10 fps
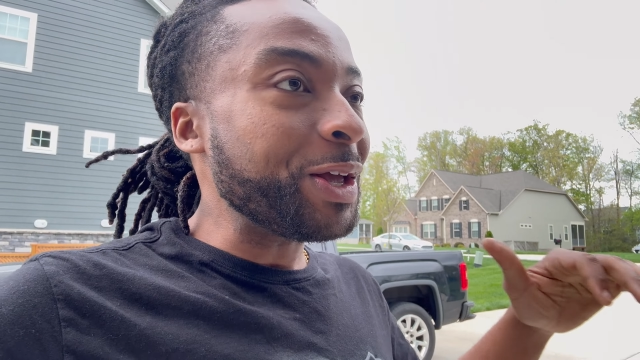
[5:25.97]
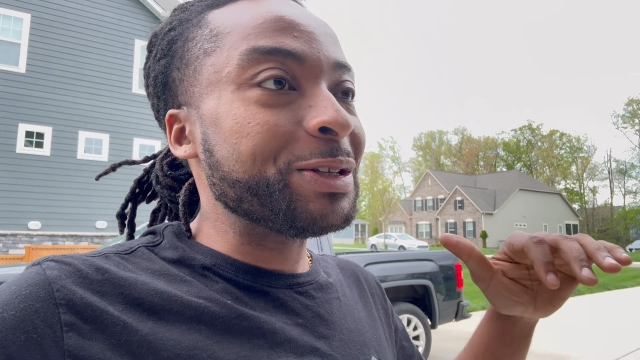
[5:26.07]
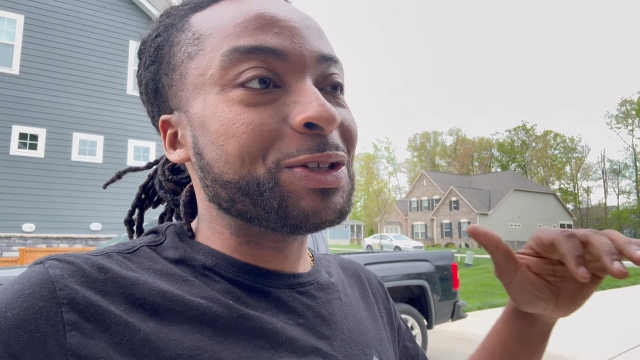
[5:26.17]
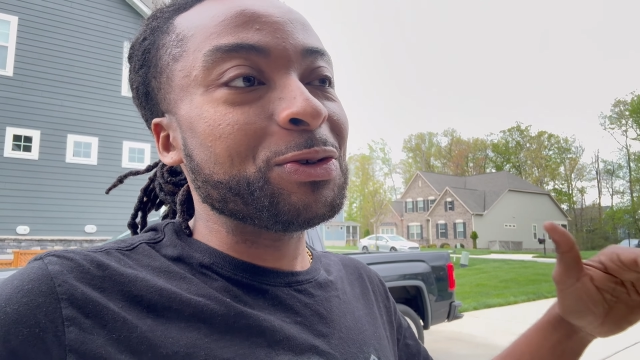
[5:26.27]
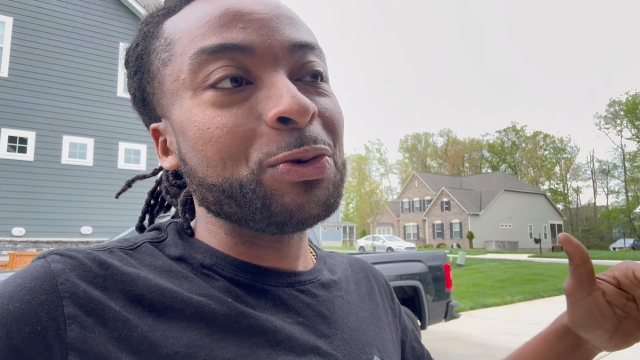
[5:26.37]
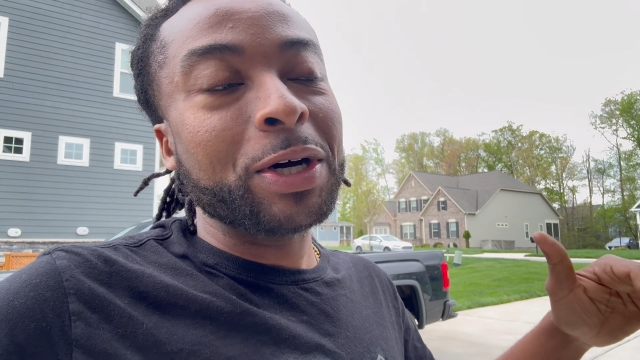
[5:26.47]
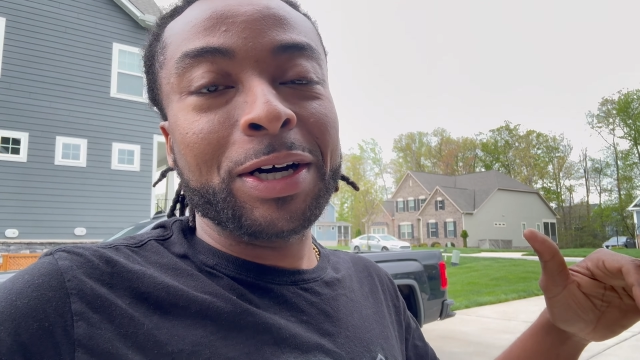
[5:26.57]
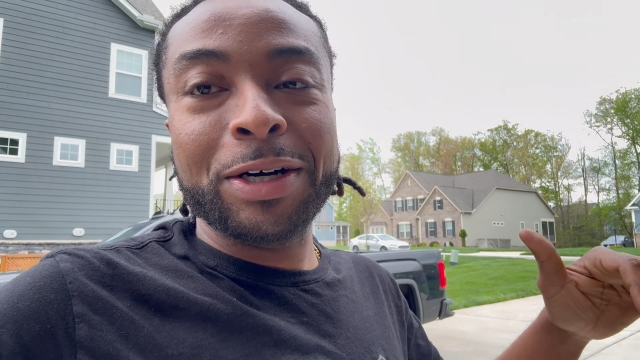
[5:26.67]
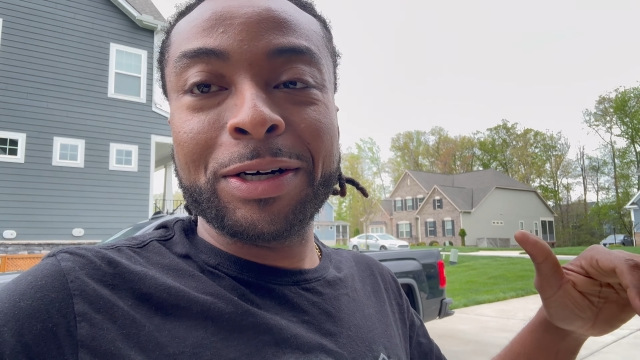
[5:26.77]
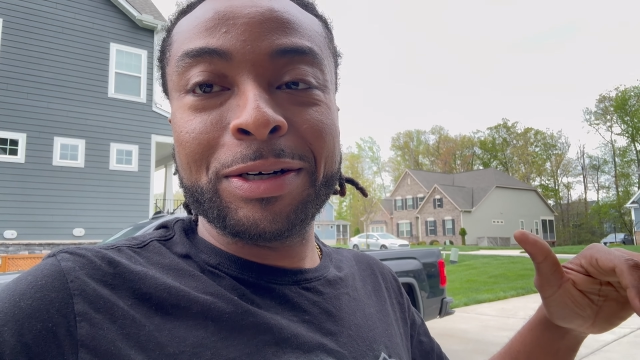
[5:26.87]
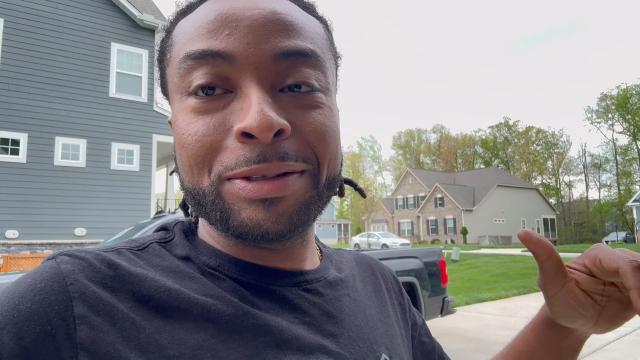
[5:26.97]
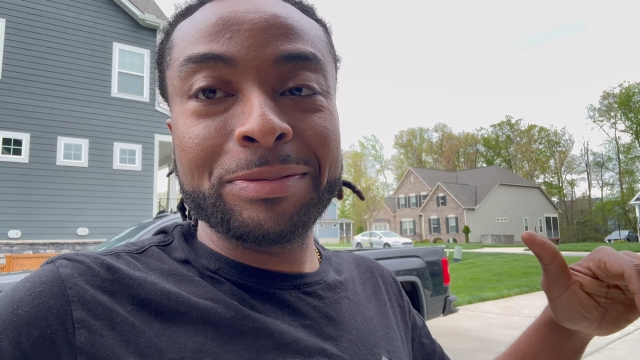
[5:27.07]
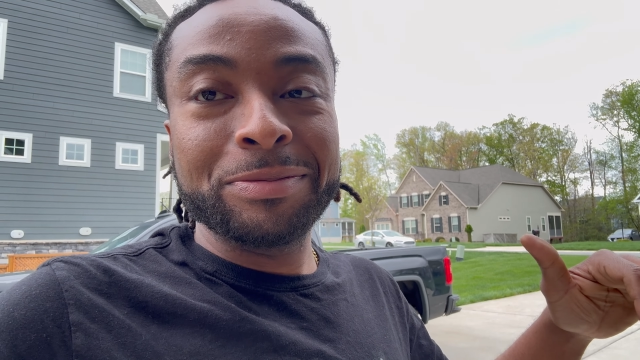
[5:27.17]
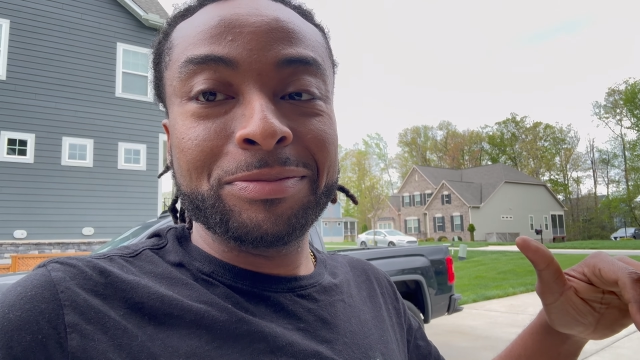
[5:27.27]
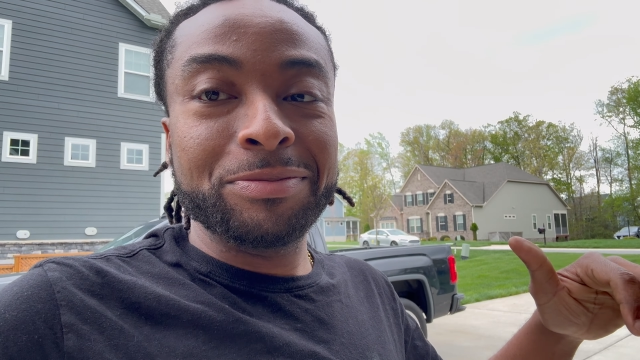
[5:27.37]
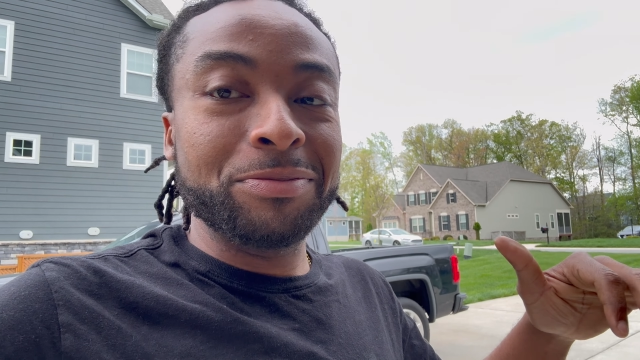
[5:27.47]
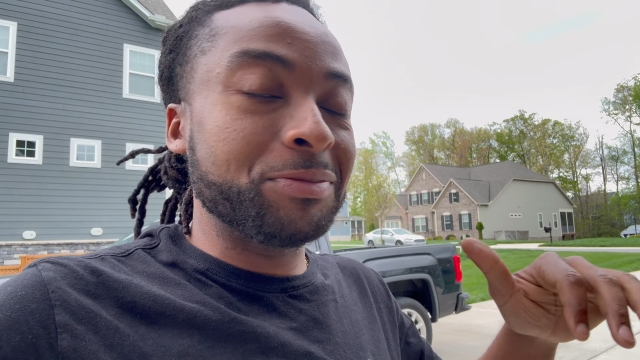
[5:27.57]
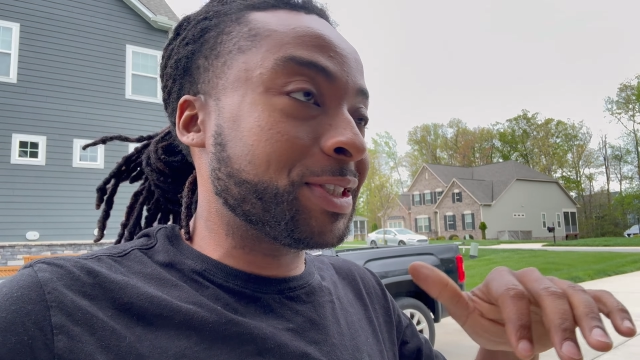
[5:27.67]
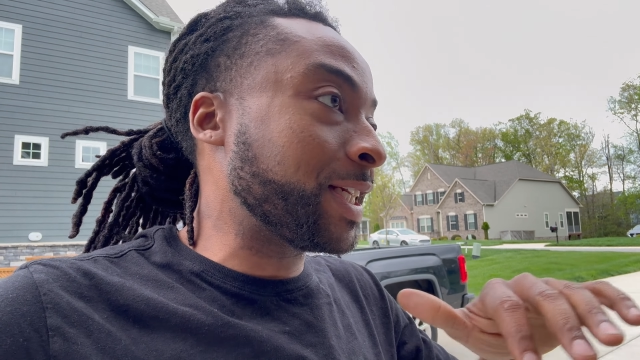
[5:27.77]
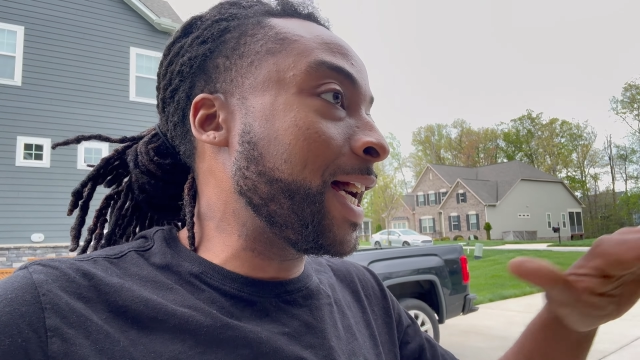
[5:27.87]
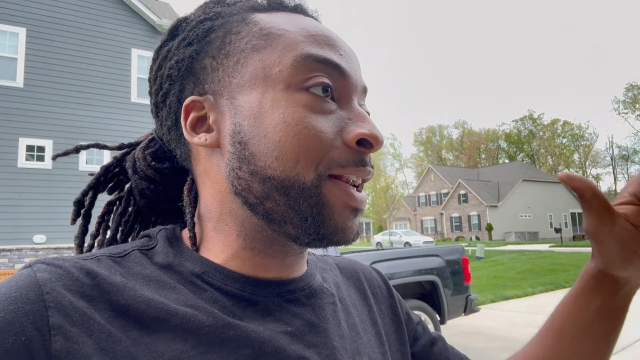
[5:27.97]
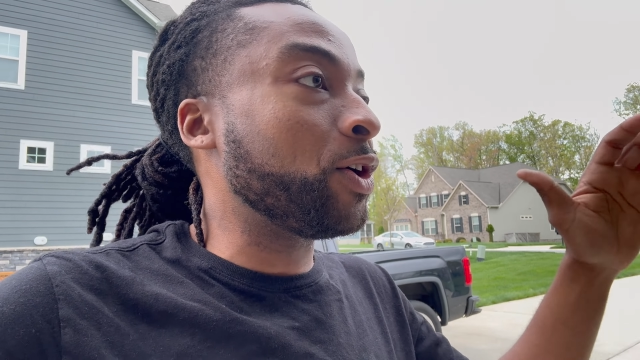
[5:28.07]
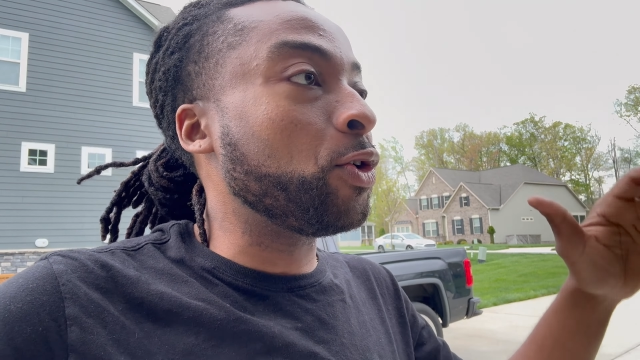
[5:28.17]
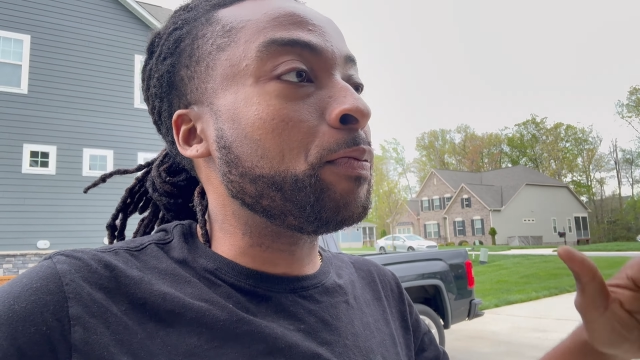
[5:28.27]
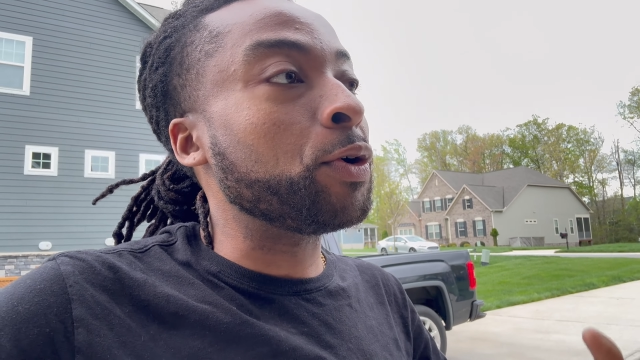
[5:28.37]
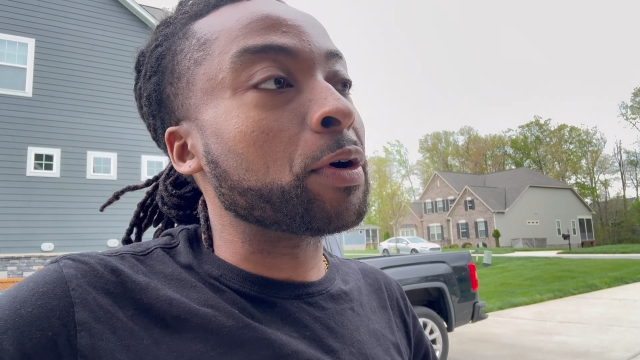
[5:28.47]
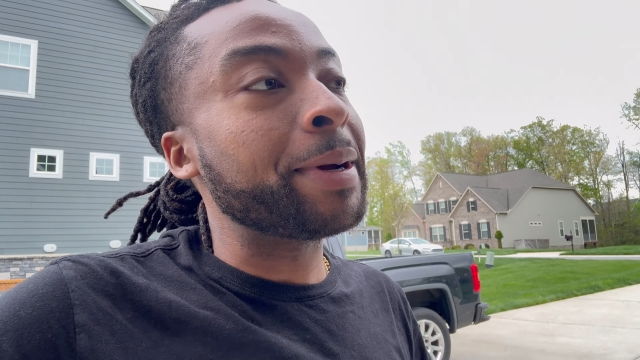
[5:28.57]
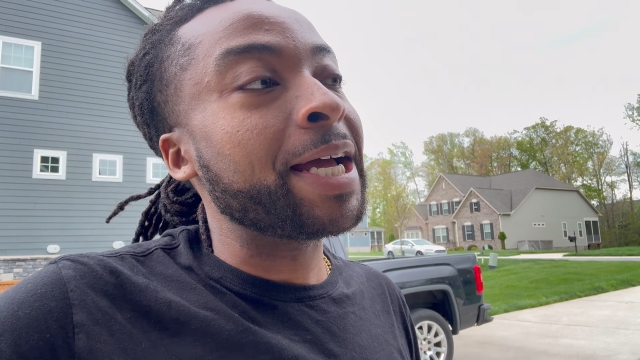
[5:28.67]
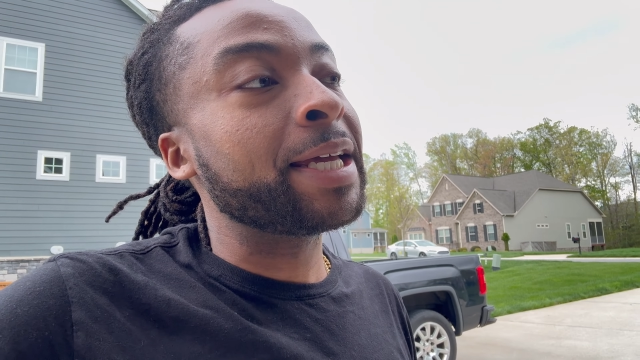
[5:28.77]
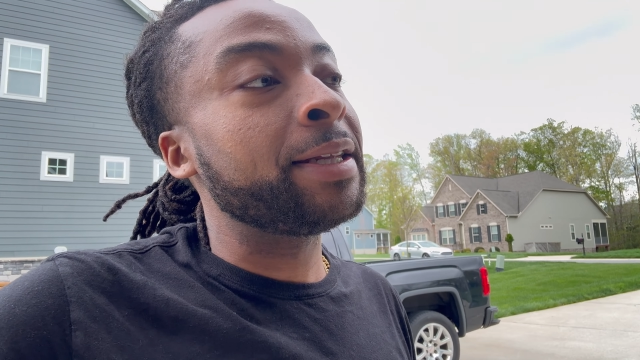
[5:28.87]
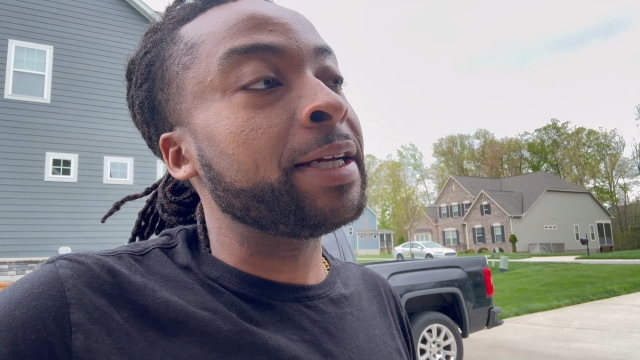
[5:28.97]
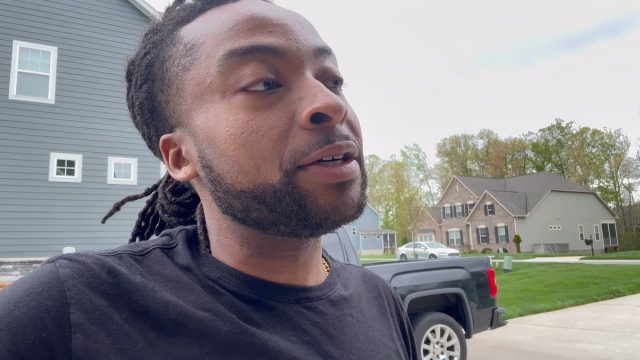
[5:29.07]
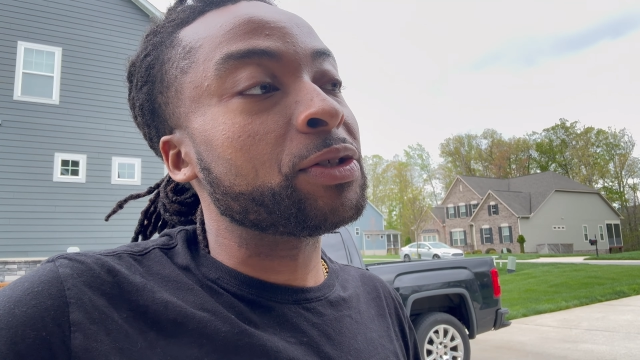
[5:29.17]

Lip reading: to slide the whole motor back in there.